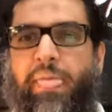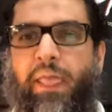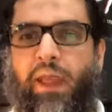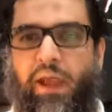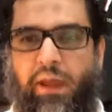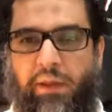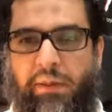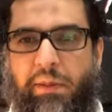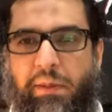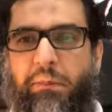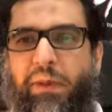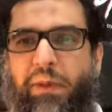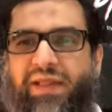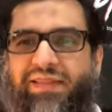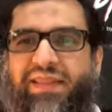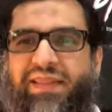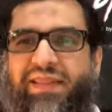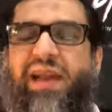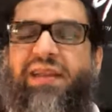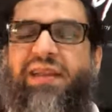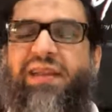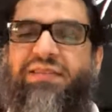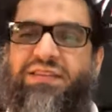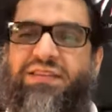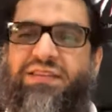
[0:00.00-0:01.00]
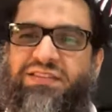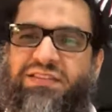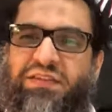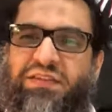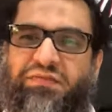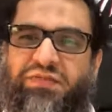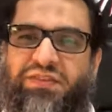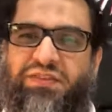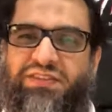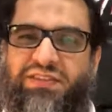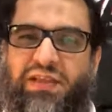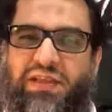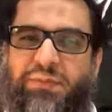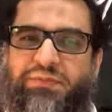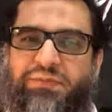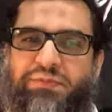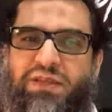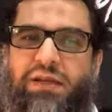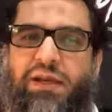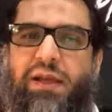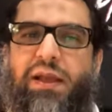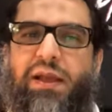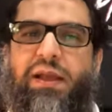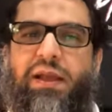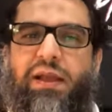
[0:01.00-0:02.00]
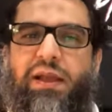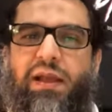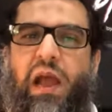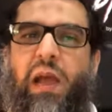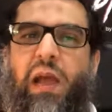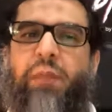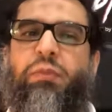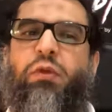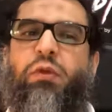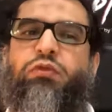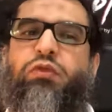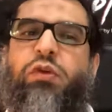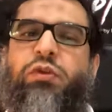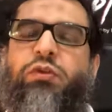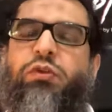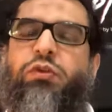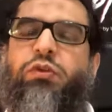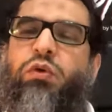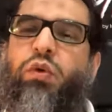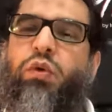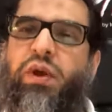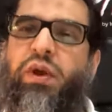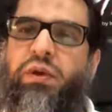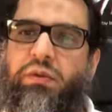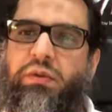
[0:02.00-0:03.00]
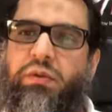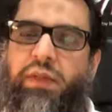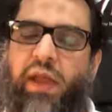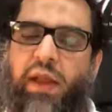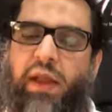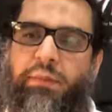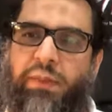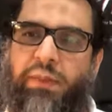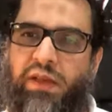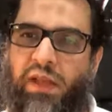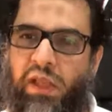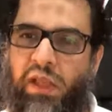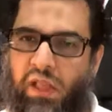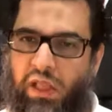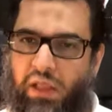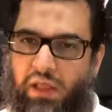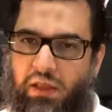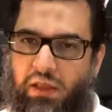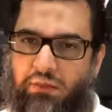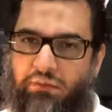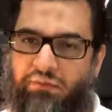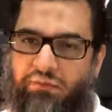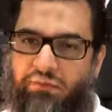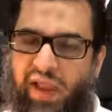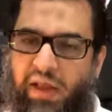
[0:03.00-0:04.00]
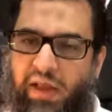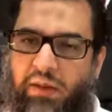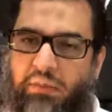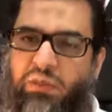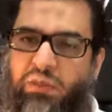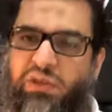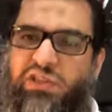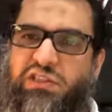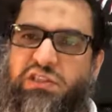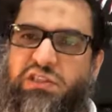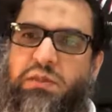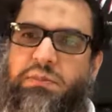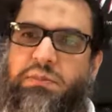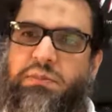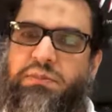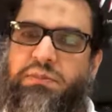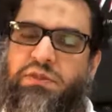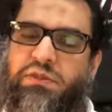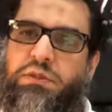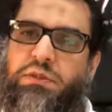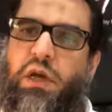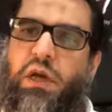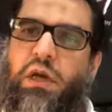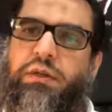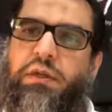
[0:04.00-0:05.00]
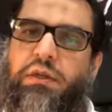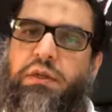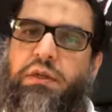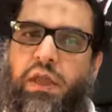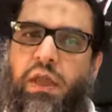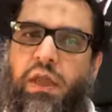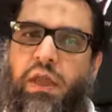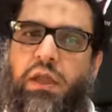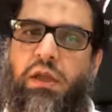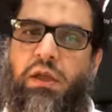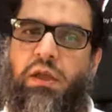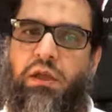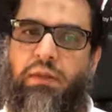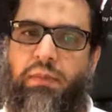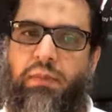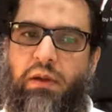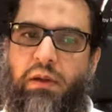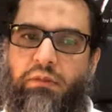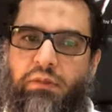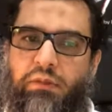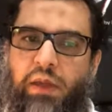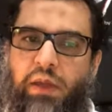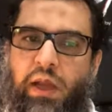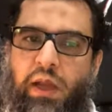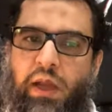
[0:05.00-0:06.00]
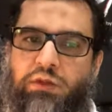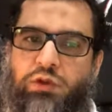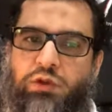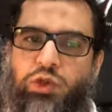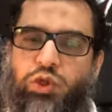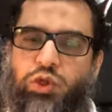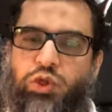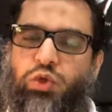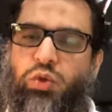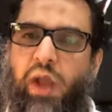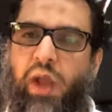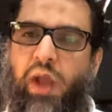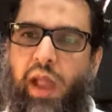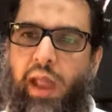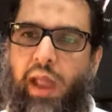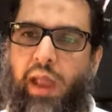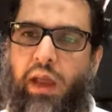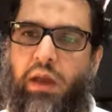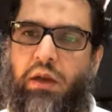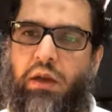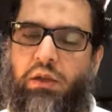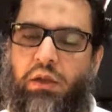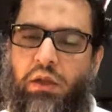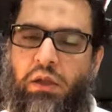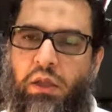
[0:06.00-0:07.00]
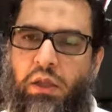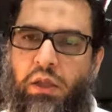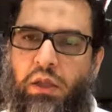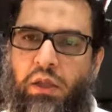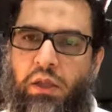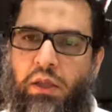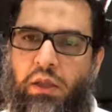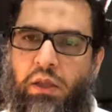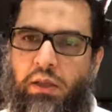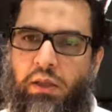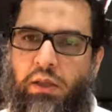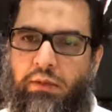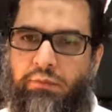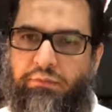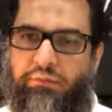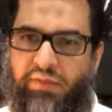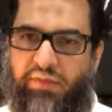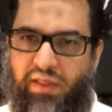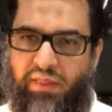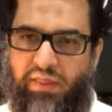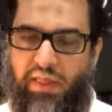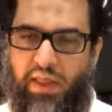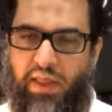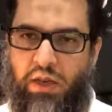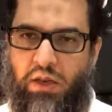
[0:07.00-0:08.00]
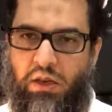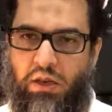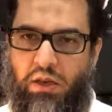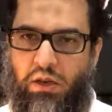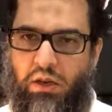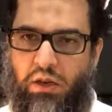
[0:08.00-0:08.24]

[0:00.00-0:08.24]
but that is a different subject. I'm not going to go into that. But when Muslims started thinking about that, so you had within